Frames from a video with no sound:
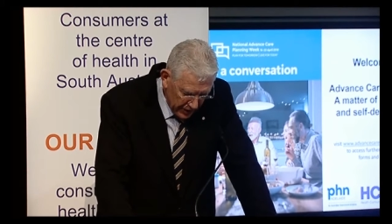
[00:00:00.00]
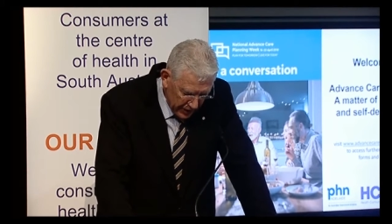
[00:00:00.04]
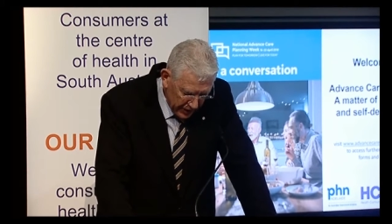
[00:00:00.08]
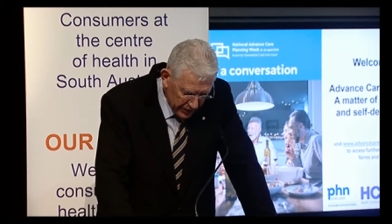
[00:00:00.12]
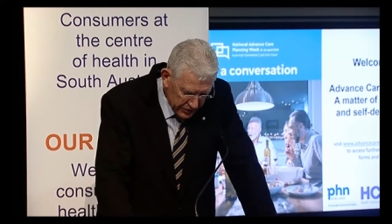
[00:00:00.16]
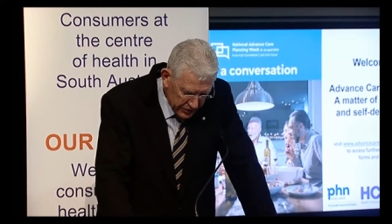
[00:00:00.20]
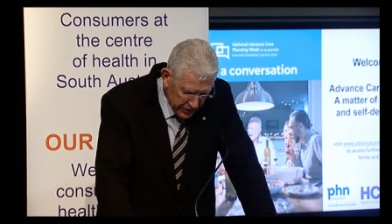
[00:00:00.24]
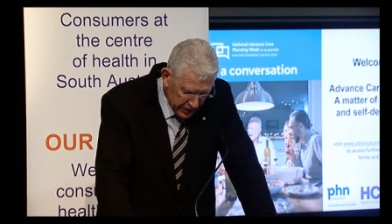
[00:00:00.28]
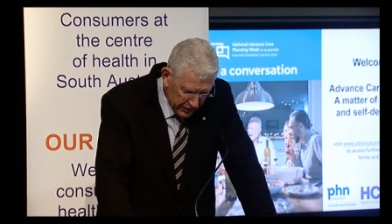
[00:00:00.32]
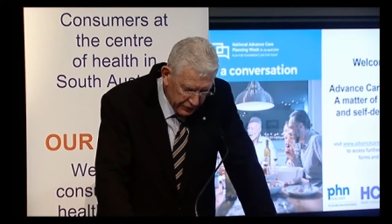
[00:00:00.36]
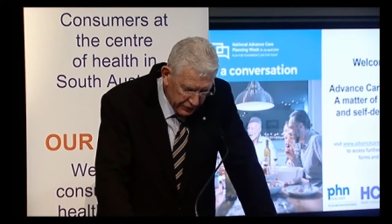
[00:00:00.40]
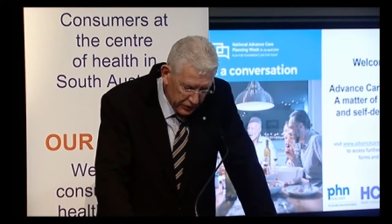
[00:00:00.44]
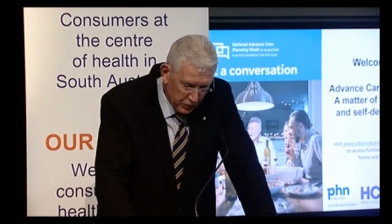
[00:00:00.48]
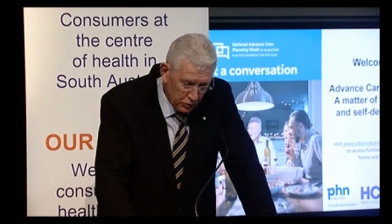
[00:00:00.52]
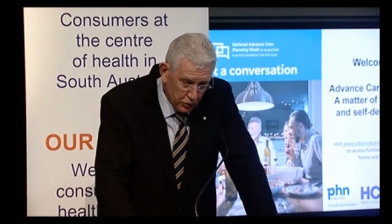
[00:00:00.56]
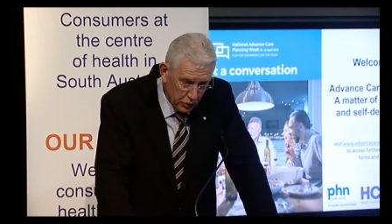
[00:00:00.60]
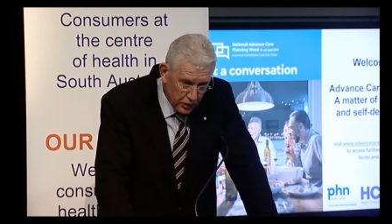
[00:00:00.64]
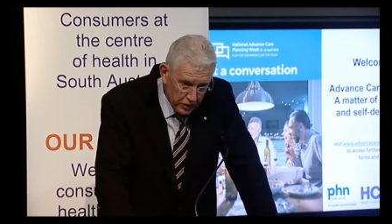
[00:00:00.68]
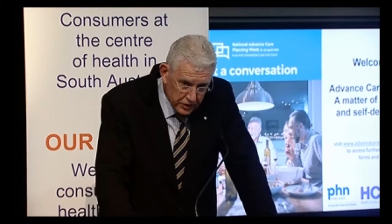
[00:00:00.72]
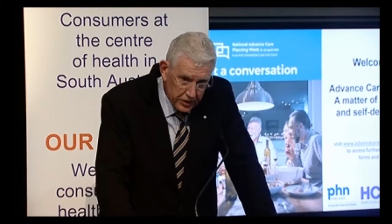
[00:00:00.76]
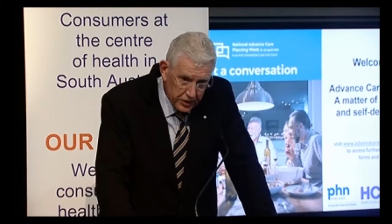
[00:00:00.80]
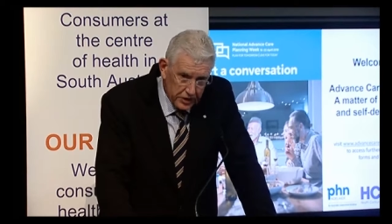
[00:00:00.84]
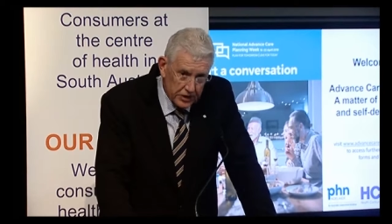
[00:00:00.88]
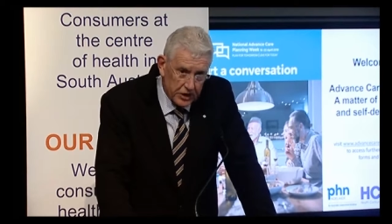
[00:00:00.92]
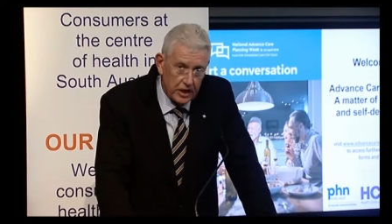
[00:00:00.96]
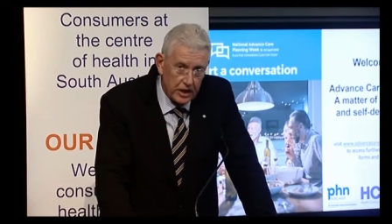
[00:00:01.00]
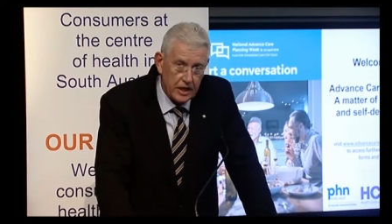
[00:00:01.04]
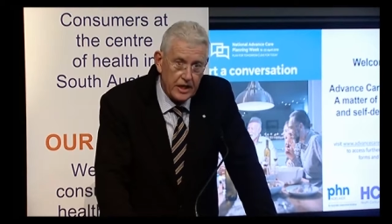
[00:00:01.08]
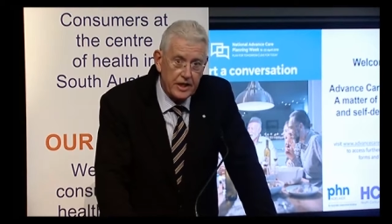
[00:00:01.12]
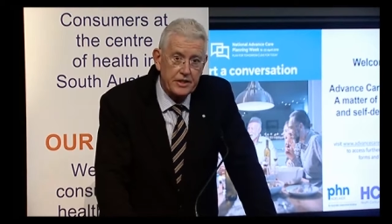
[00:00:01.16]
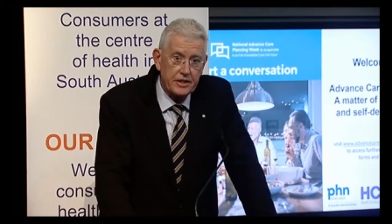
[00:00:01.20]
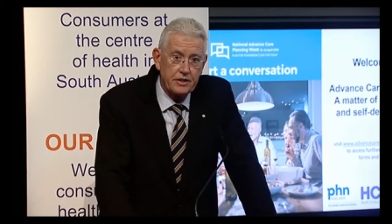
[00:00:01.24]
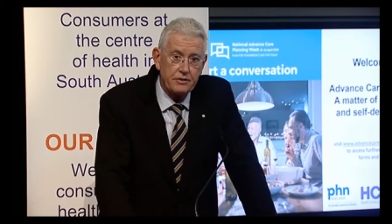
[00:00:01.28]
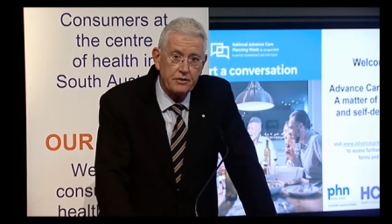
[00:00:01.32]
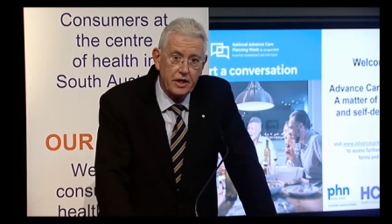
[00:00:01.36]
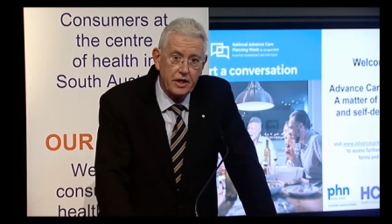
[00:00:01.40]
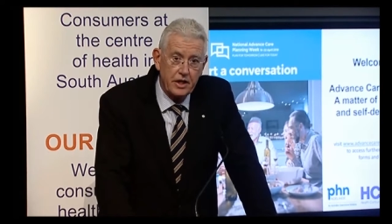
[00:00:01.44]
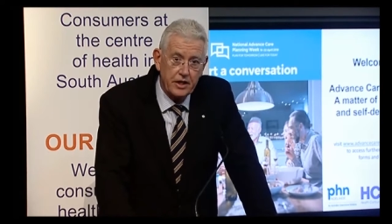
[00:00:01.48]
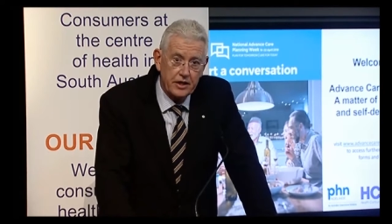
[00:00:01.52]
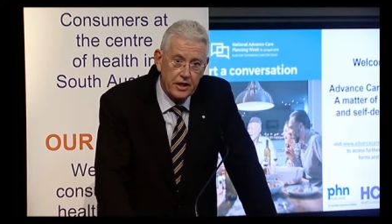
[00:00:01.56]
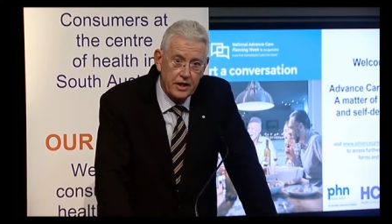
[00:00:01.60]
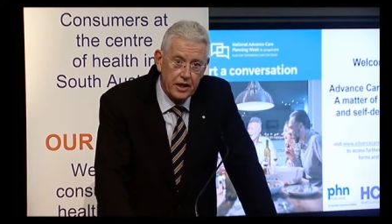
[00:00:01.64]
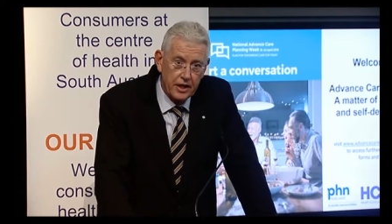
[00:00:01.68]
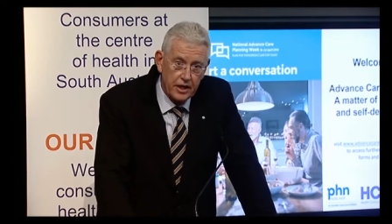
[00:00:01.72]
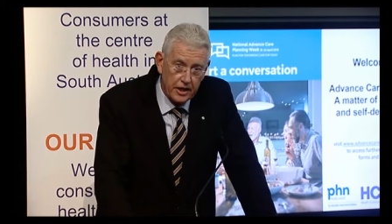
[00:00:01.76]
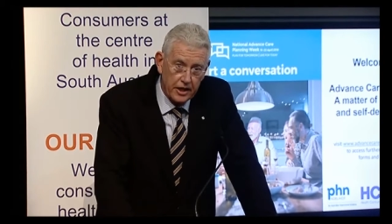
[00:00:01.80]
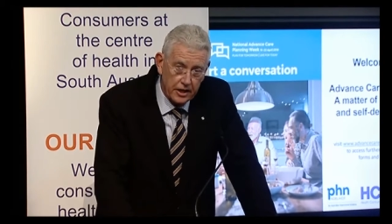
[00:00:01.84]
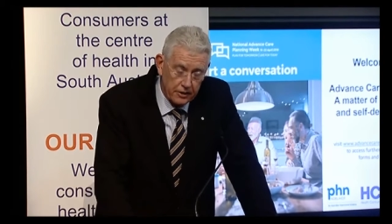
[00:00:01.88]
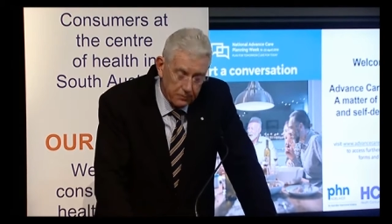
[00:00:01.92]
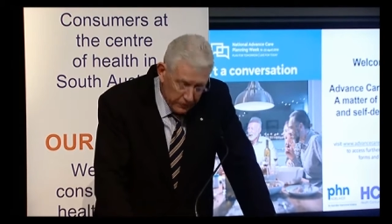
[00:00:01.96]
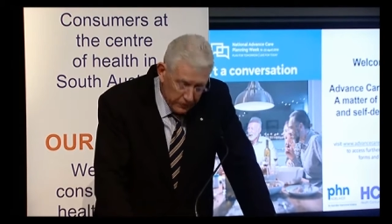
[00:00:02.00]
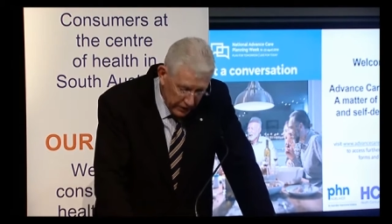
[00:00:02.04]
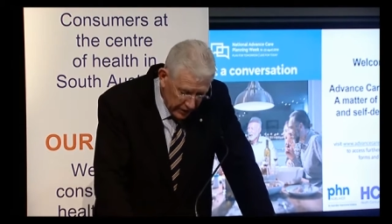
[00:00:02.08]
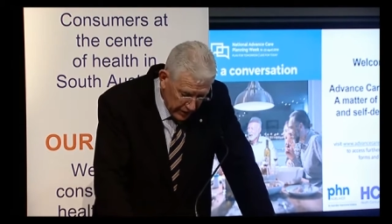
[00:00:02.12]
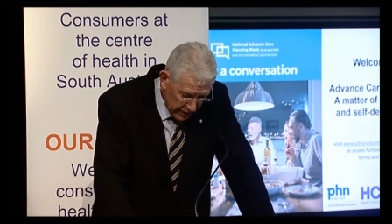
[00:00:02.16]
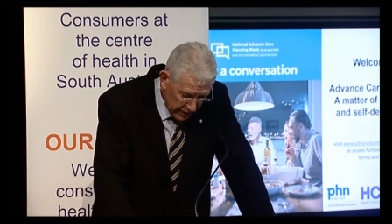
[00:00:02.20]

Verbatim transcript: So if you want to die in your own home,